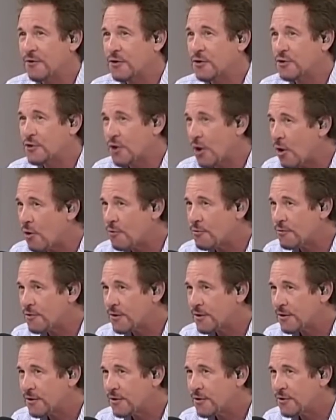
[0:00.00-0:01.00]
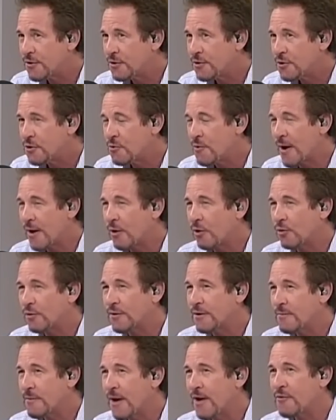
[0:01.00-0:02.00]
the GOAT, who had
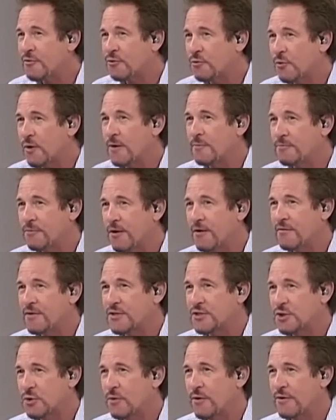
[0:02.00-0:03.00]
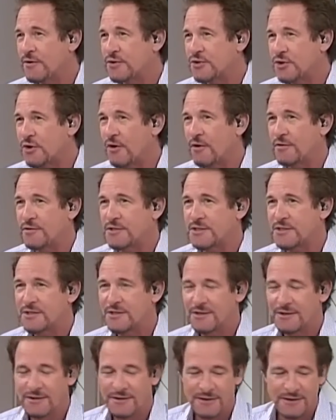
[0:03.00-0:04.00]
only made 3 previous career starts.
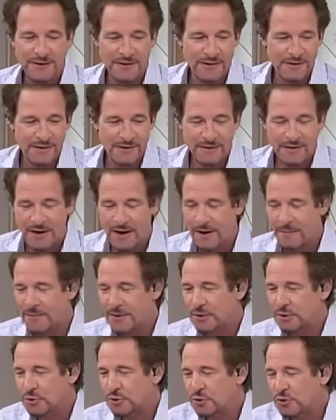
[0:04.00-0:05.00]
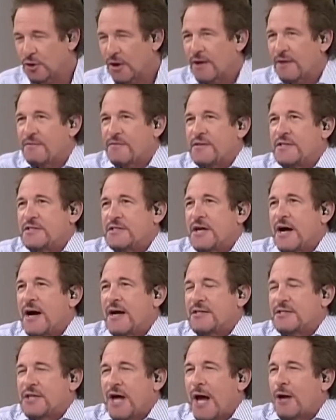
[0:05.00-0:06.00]
I mean, look at these
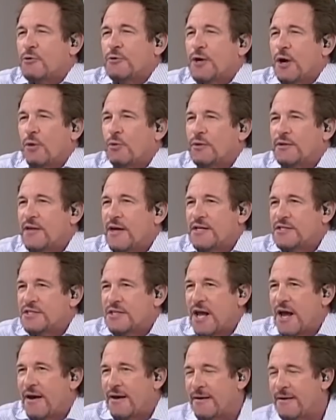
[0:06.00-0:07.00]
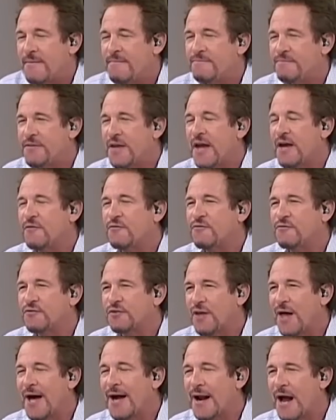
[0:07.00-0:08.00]
guys. I don't care what they say. They had
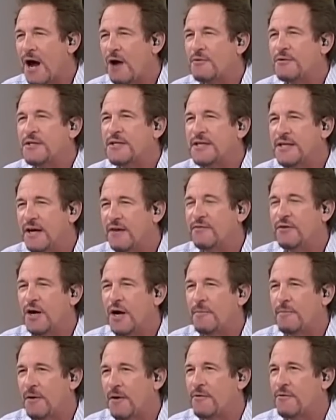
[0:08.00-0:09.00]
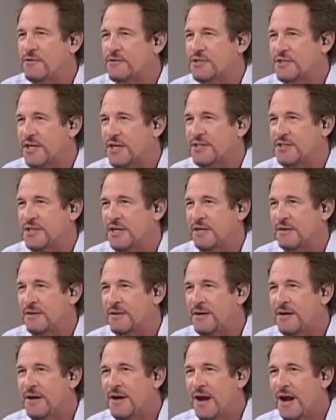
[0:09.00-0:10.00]
flat out given up on their season.
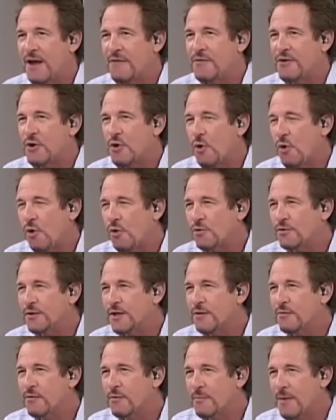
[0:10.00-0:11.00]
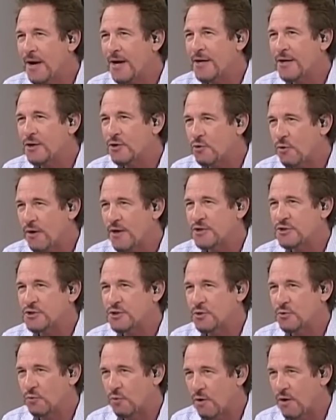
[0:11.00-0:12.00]
And the only remaining
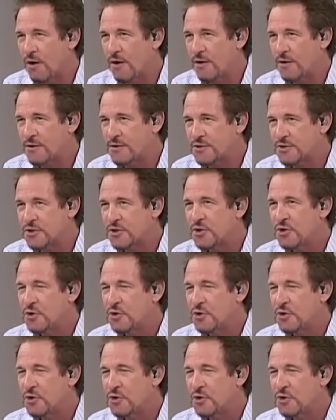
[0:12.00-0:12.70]
question was